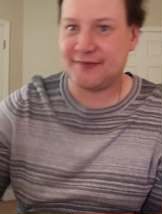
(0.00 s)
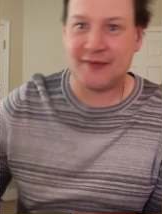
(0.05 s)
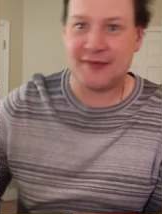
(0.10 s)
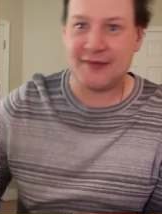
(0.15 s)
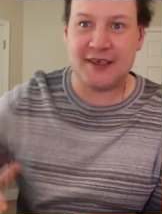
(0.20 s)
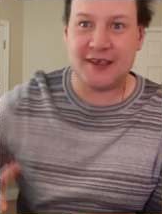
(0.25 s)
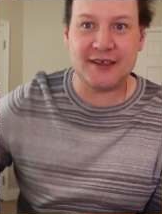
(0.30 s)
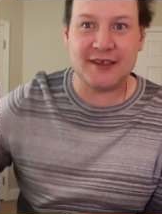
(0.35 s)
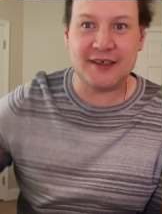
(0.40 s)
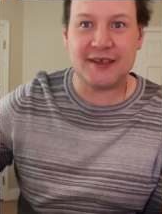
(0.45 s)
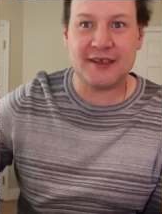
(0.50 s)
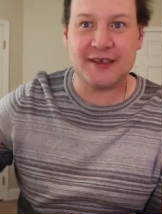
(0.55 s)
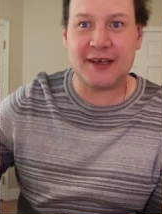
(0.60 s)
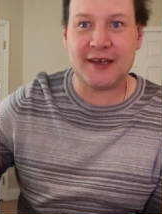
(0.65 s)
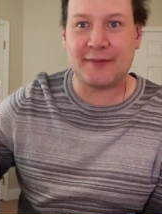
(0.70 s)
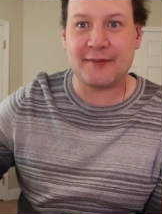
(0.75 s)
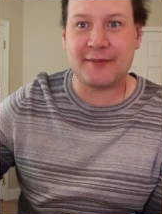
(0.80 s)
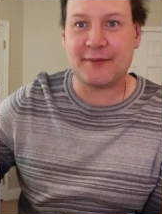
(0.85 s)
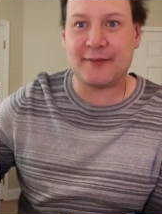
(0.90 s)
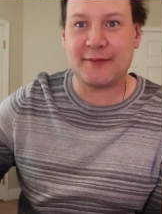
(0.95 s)
Hitting
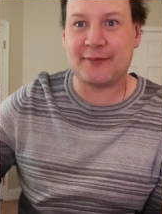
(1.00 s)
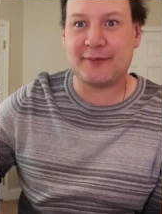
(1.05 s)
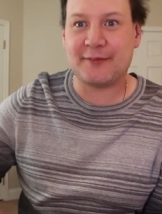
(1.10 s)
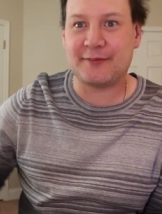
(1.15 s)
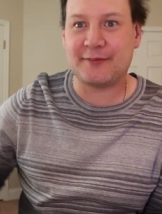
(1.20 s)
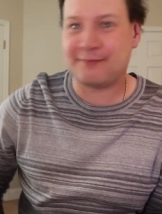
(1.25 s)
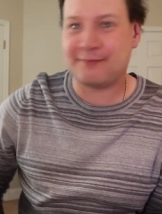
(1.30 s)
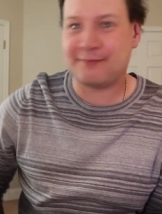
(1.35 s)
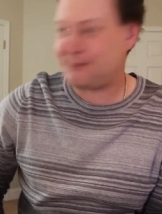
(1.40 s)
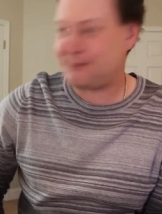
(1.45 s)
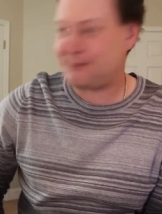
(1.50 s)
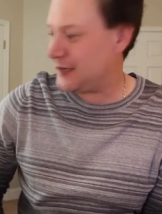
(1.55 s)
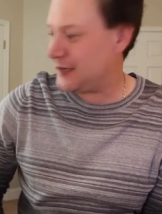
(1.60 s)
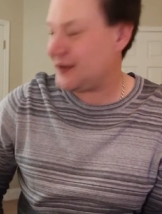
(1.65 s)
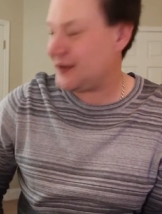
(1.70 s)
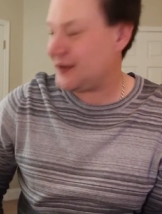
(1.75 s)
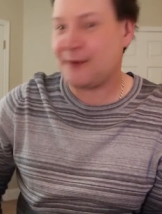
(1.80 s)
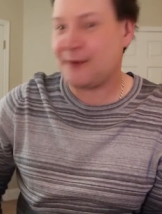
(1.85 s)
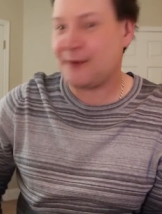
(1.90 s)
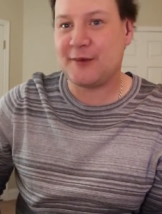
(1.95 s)
that
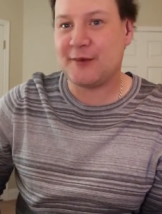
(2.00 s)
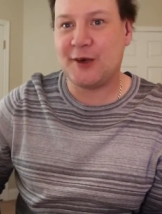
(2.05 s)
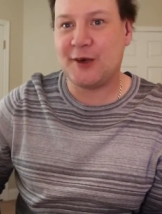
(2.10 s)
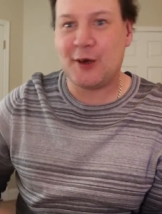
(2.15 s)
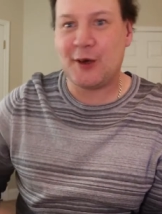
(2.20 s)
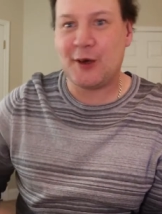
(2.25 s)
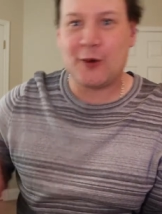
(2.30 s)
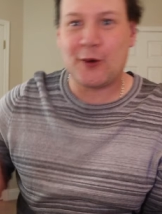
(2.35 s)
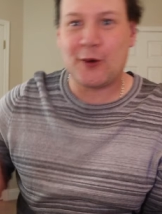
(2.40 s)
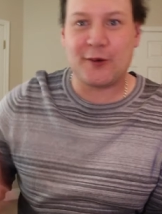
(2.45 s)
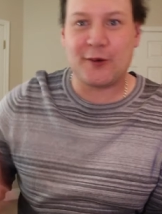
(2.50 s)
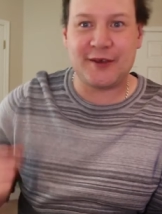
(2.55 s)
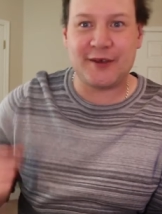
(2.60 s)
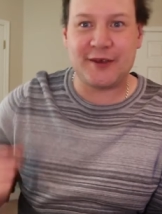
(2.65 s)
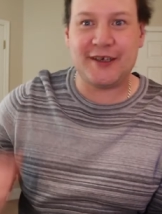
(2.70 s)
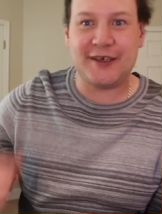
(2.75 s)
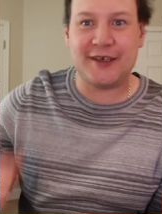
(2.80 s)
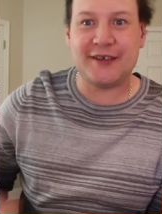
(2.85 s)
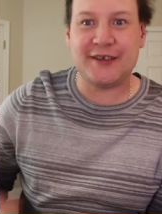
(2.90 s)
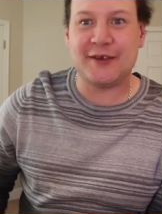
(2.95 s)
pickup or
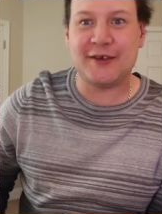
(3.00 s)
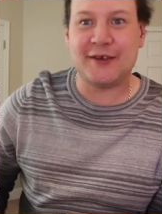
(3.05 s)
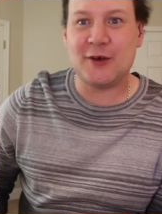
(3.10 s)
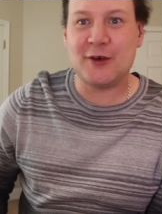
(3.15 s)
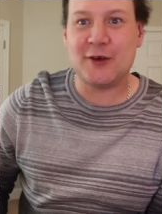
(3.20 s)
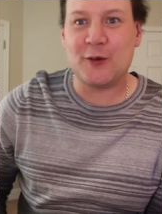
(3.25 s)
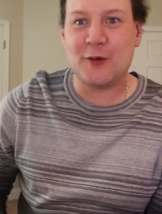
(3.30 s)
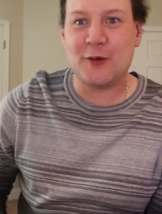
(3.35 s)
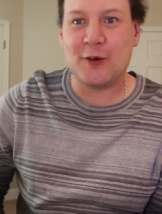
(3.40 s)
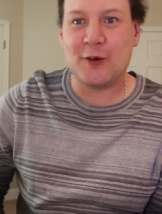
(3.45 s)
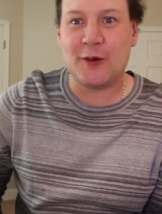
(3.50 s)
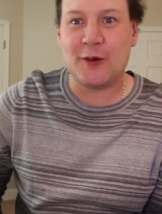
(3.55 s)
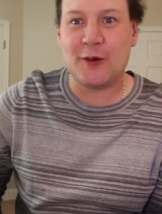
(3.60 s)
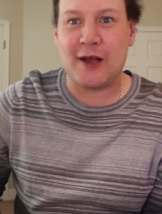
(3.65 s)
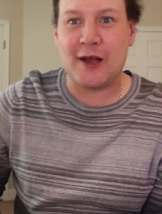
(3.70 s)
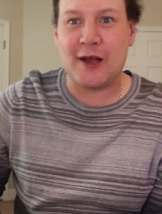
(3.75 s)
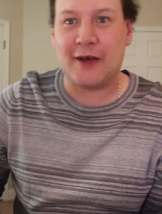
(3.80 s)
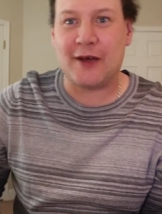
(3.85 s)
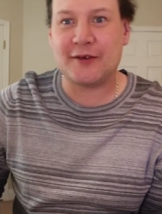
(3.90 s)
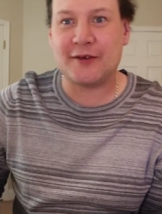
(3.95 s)
hitting the note real
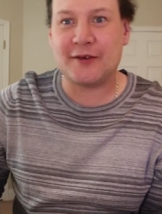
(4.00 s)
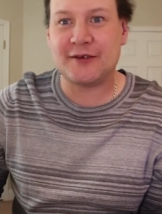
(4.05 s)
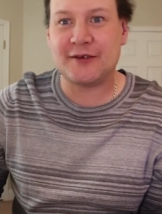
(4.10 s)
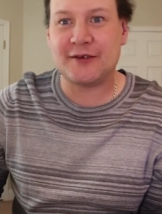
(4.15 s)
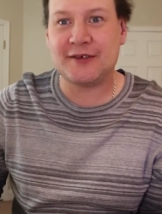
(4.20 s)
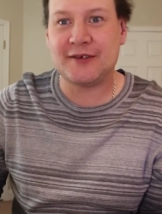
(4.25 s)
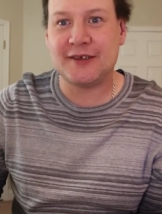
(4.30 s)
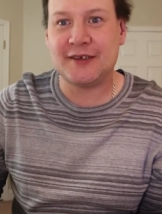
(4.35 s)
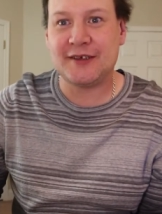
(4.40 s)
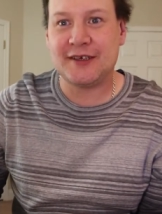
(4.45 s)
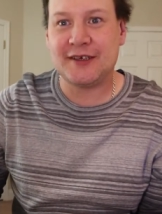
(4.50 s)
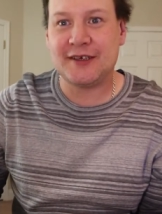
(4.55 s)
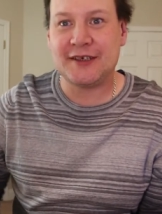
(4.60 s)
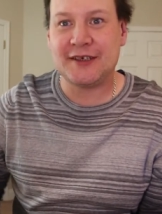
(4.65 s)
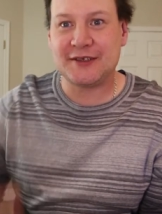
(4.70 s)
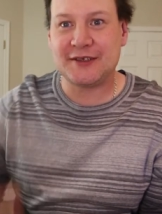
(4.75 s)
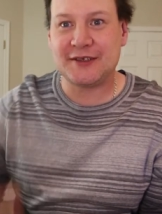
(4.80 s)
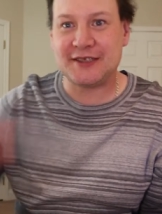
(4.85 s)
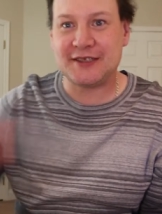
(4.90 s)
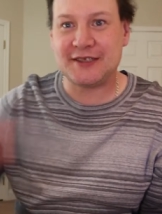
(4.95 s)
loud
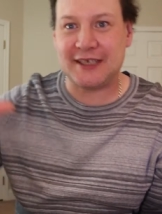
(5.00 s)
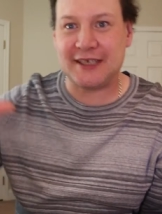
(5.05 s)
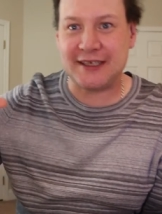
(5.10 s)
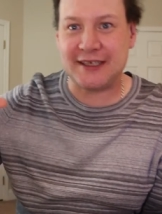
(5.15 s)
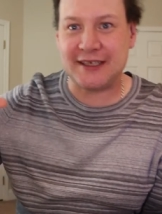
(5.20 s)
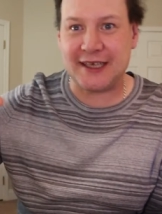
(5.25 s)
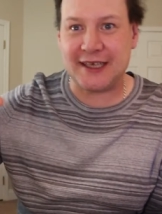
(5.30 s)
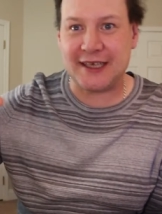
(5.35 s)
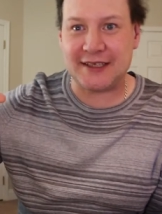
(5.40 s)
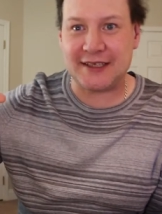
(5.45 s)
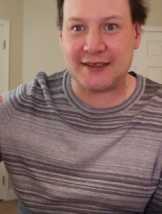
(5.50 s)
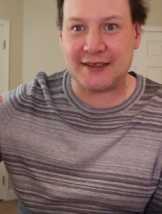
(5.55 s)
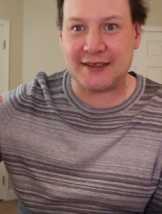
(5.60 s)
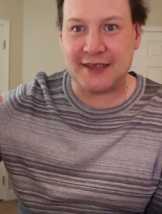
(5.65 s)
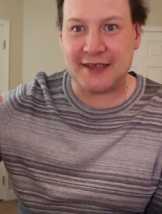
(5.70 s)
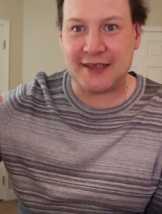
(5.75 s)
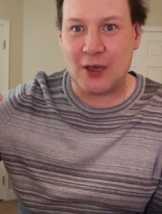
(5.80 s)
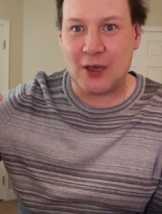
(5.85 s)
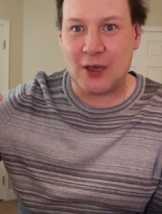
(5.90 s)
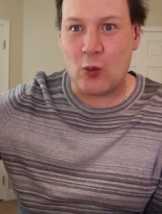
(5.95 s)
just to get that
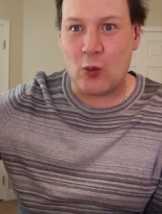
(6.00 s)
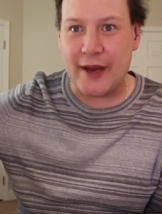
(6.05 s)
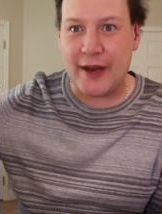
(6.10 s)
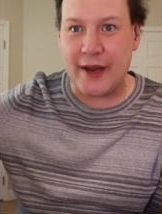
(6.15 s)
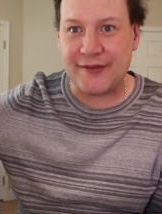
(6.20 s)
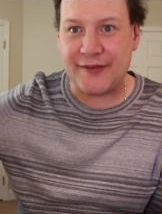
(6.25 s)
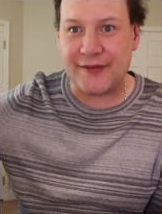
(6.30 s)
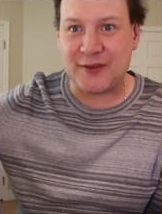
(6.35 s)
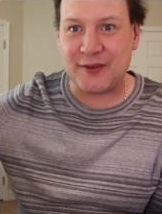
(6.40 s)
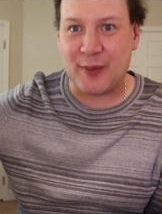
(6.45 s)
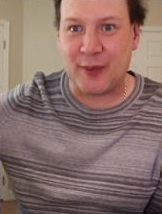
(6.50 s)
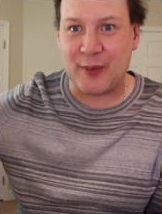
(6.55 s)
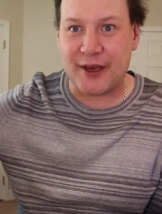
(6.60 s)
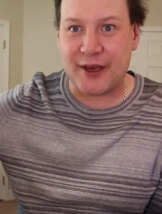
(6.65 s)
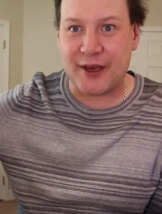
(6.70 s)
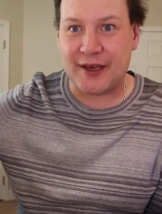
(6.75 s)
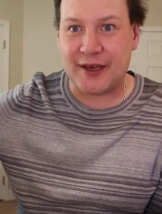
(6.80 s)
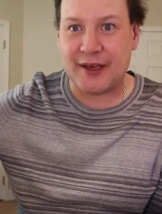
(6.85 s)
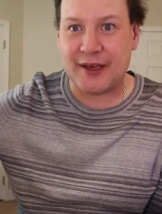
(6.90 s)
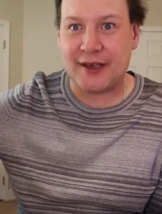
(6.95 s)
wave
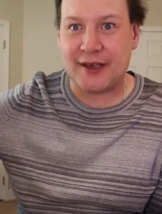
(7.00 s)
spike.